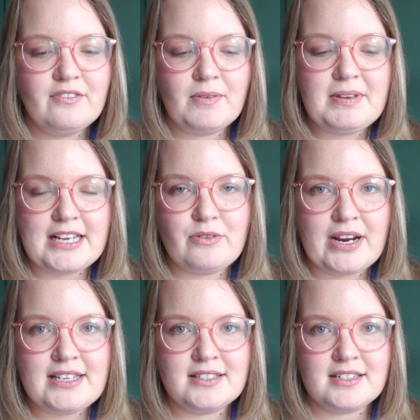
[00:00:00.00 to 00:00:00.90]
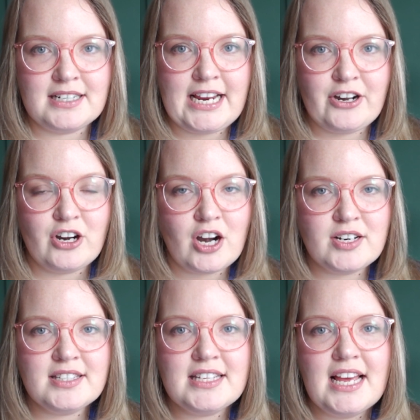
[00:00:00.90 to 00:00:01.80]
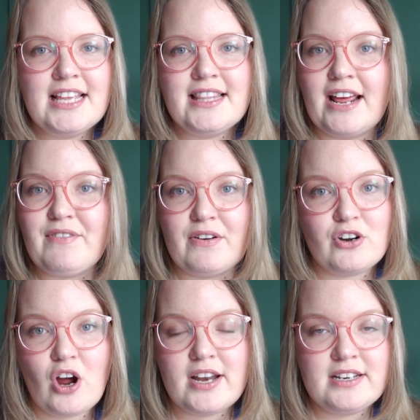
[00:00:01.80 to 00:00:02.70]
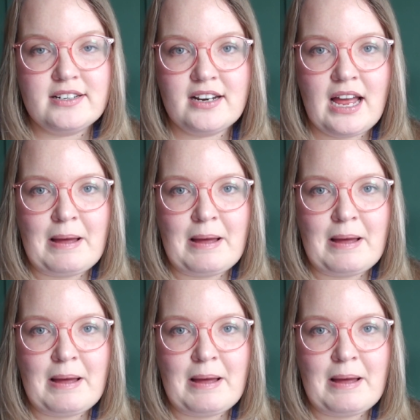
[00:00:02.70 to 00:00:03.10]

from these like raised container gardens, than I've ever gotten